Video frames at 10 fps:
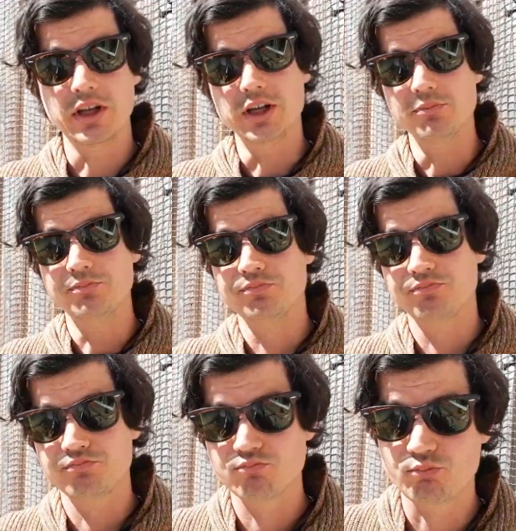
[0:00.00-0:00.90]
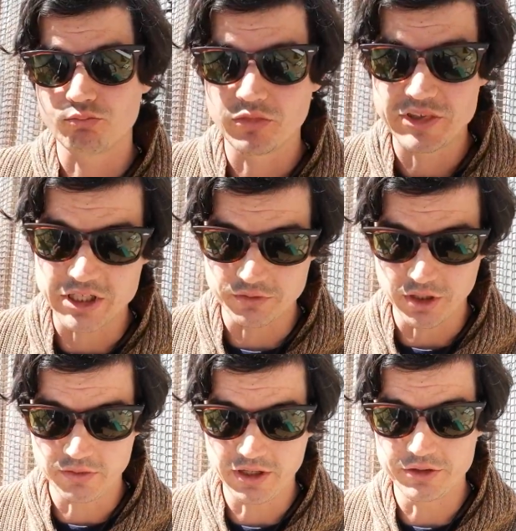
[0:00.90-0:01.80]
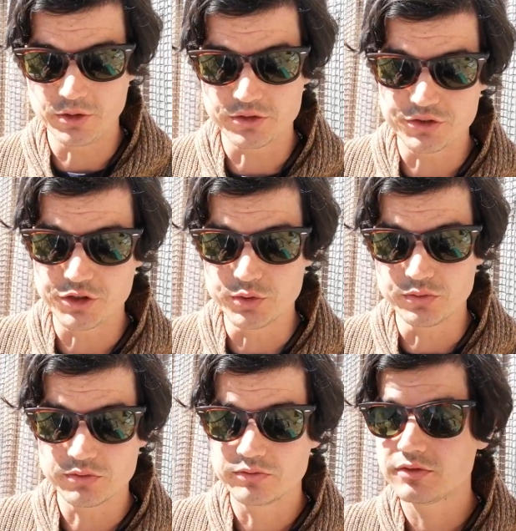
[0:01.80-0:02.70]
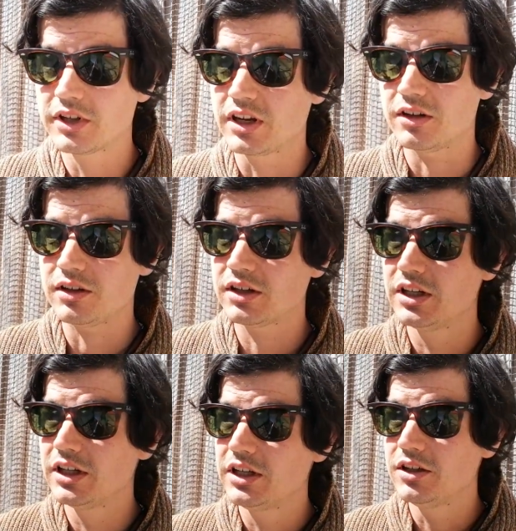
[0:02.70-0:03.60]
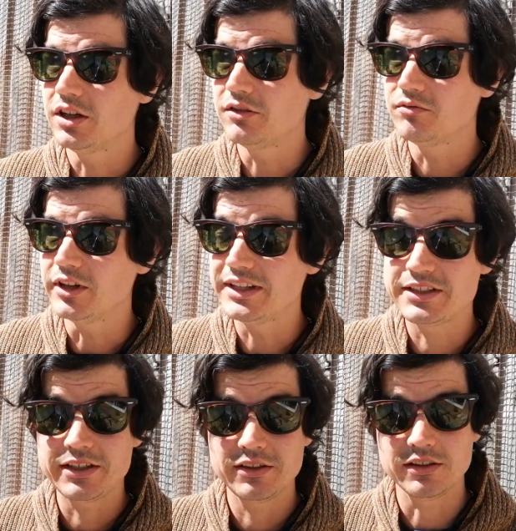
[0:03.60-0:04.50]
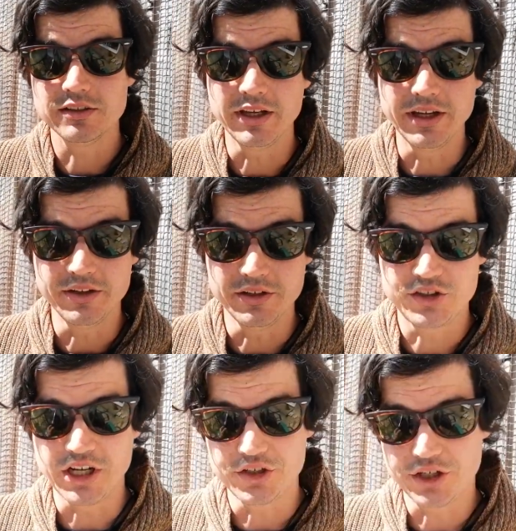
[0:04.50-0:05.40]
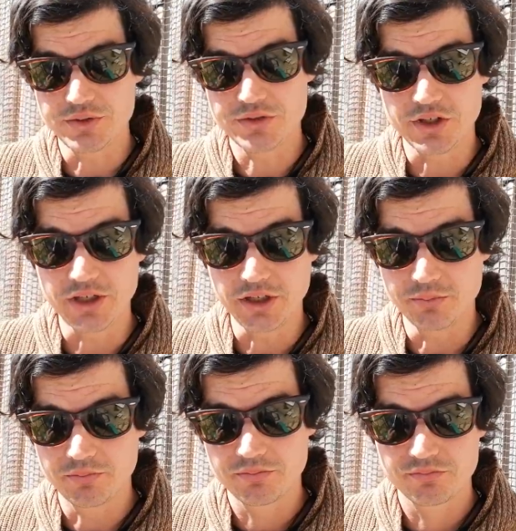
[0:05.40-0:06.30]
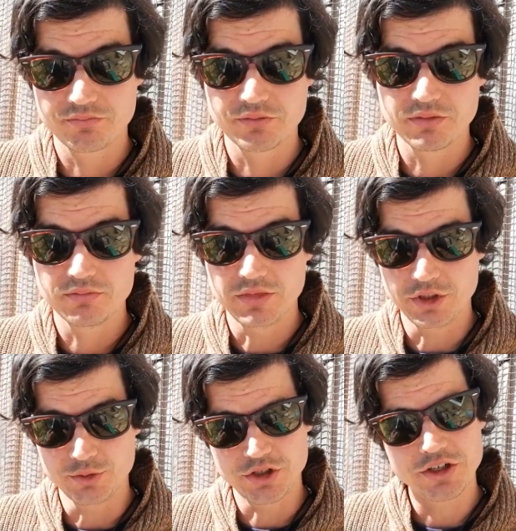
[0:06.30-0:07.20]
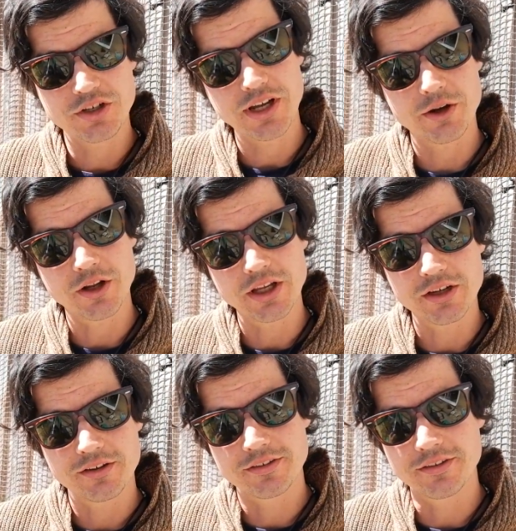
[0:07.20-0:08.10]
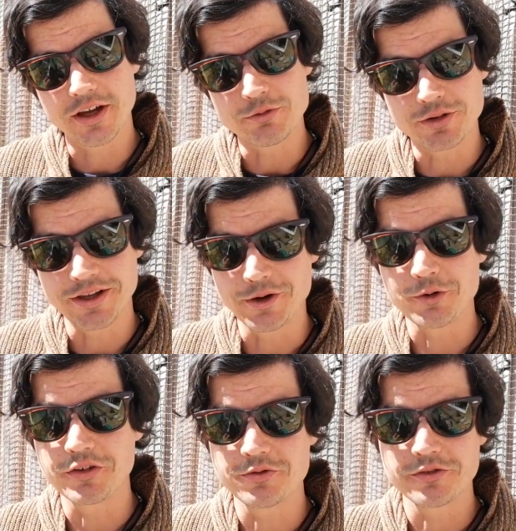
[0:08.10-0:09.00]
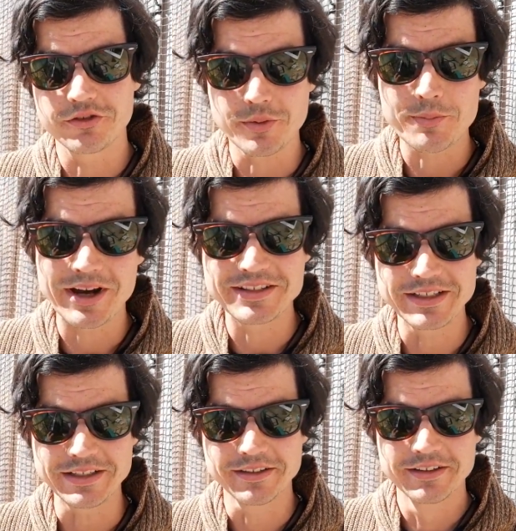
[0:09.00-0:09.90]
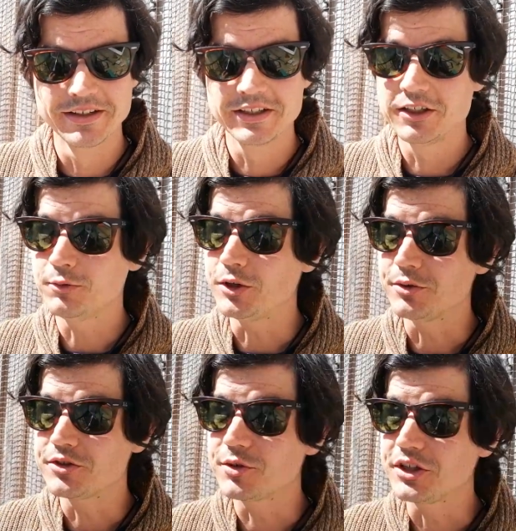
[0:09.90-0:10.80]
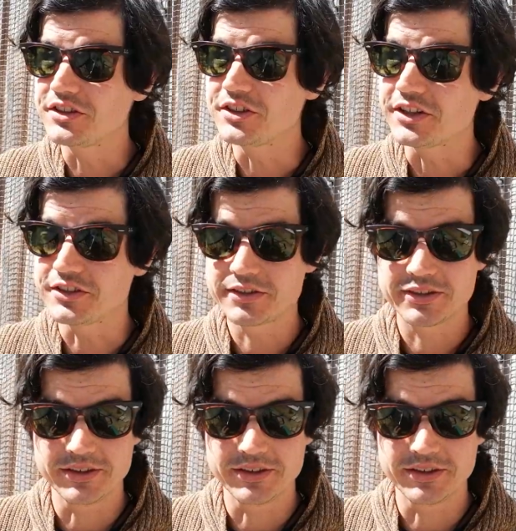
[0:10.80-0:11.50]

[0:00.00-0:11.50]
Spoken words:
So far I've had Dr. June Valetti and Jack Jones, who turned down an offer from MIT when he was 26